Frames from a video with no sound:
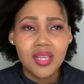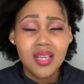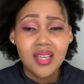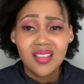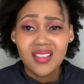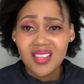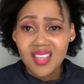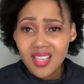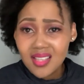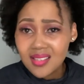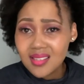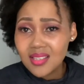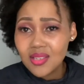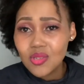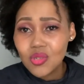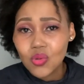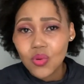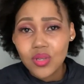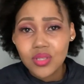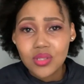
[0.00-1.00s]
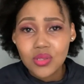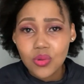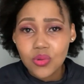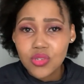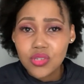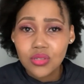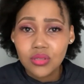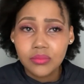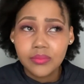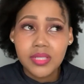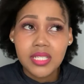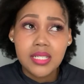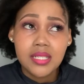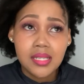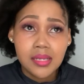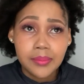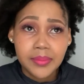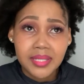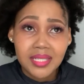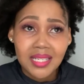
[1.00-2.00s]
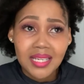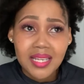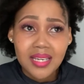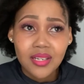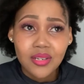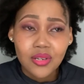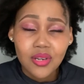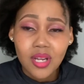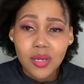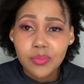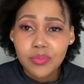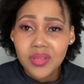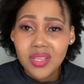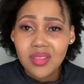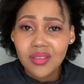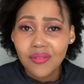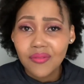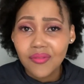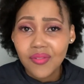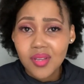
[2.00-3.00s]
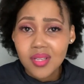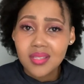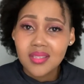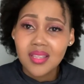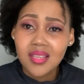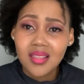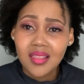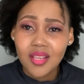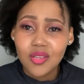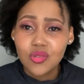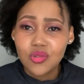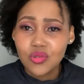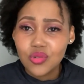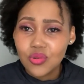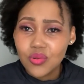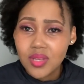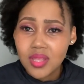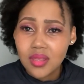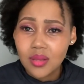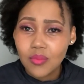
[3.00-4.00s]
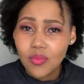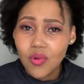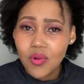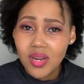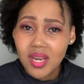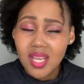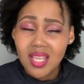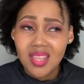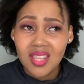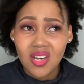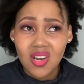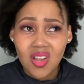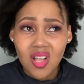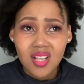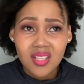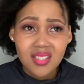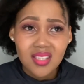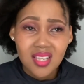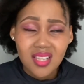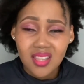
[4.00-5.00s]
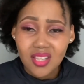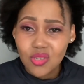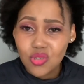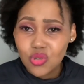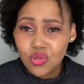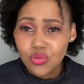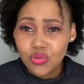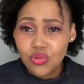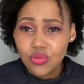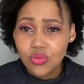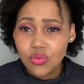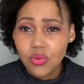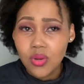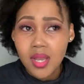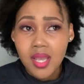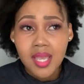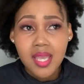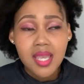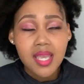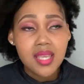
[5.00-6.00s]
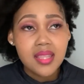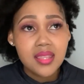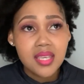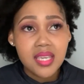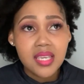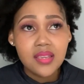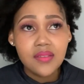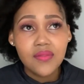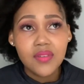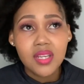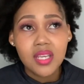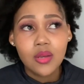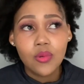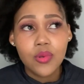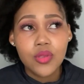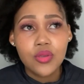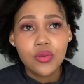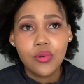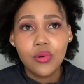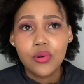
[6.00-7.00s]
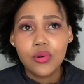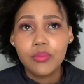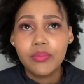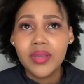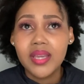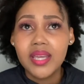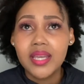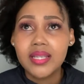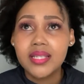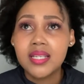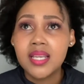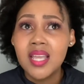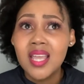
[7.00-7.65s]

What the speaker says: Yes, enjoy social media, but let it not be the first thing that you do in the morning, the last thing that you do in the evening when you go to bed,